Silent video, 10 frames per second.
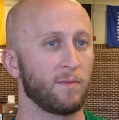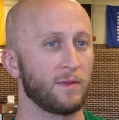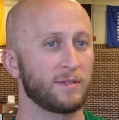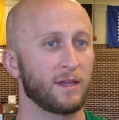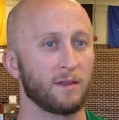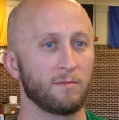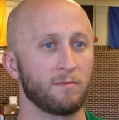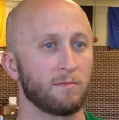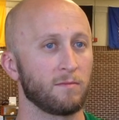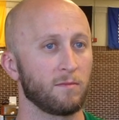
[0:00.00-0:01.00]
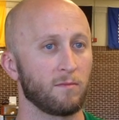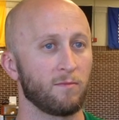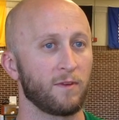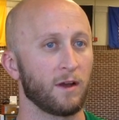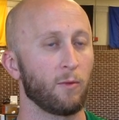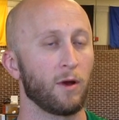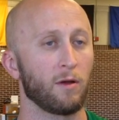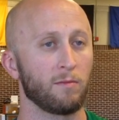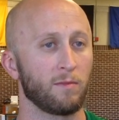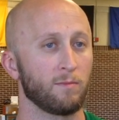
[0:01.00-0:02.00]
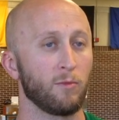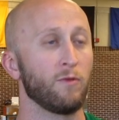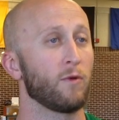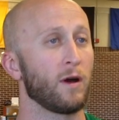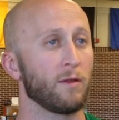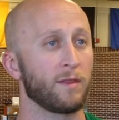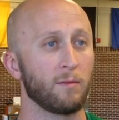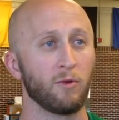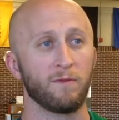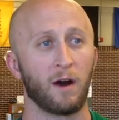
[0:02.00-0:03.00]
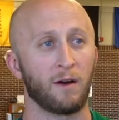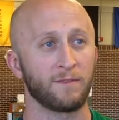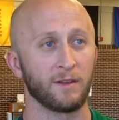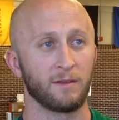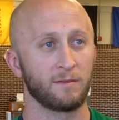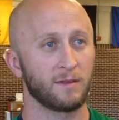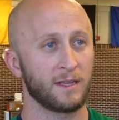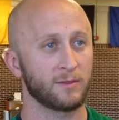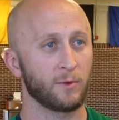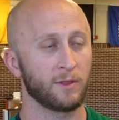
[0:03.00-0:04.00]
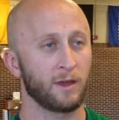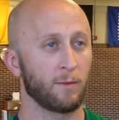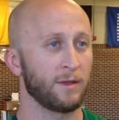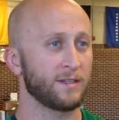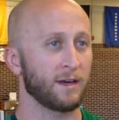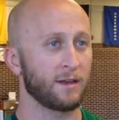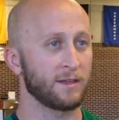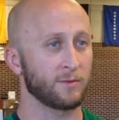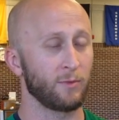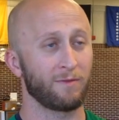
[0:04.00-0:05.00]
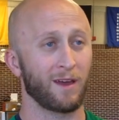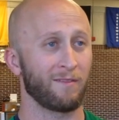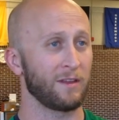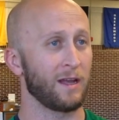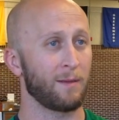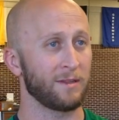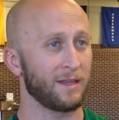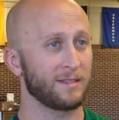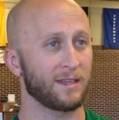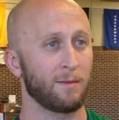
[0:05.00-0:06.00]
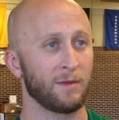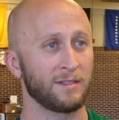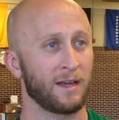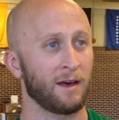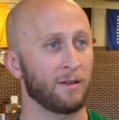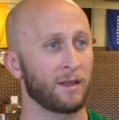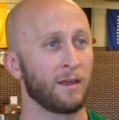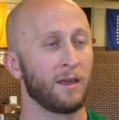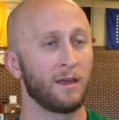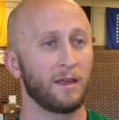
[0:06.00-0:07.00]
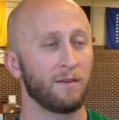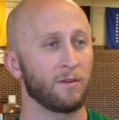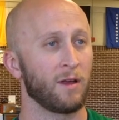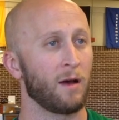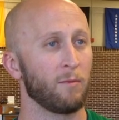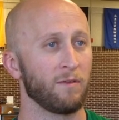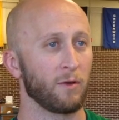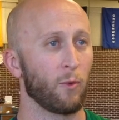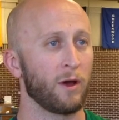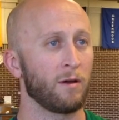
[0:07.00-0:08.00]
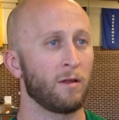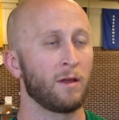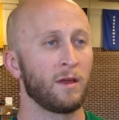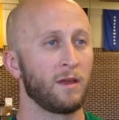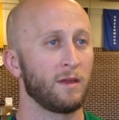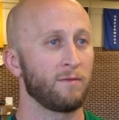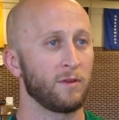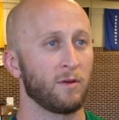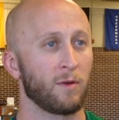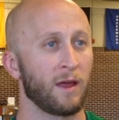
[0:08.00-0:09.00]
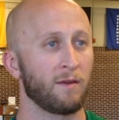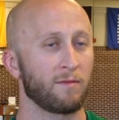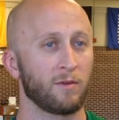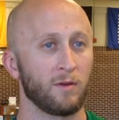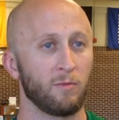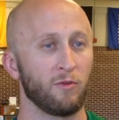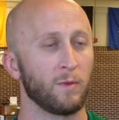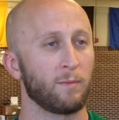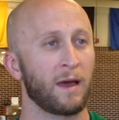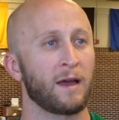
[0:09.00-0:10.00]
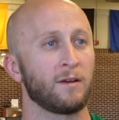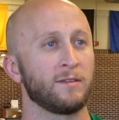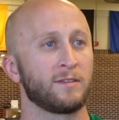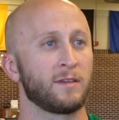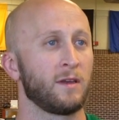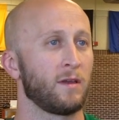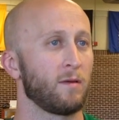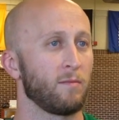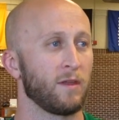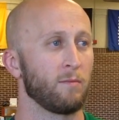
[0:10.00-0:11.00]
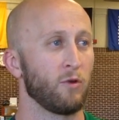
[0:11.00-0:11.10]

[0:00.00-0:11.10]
he said it very well: move well, then move often. That's what their mentality is, and we've kind of adopted that same mentality. If you're not moving well, if you don't have good movement patterns, then